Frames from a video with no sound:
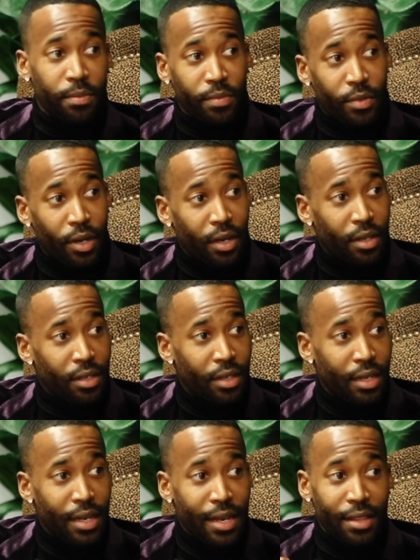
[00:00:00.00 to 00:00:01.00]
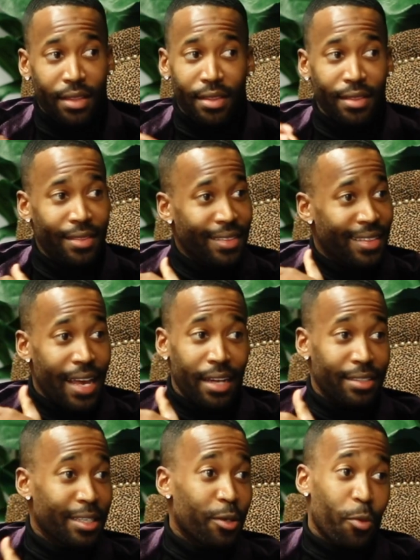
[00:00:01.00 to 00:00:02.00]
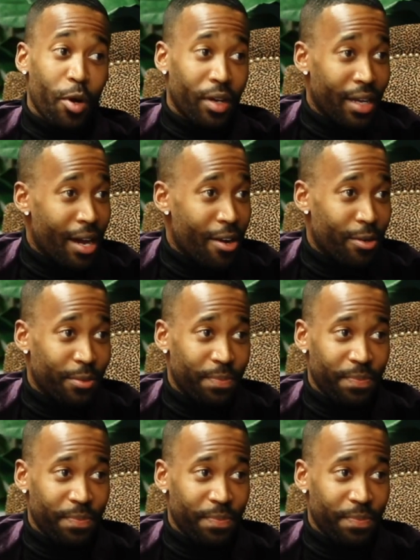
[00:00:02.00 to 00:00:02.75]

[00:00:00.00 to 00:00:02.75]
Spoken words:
right? That didn't work out.